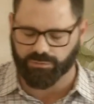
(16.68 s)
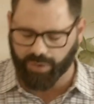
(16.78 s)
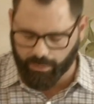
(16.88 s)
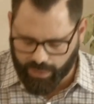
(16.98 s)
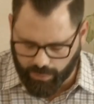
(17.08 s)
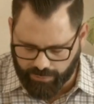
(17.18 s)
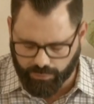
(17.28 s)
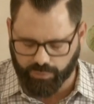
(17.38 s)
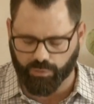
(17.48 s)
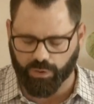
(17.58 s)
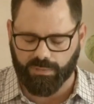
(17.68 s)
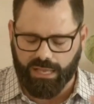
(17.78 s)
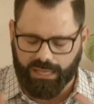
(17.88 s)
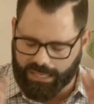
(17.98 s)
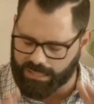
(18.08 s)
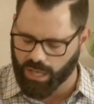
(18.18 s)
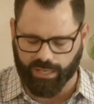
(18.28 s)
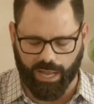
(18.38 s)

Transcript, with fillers: very grateful for him. He's not a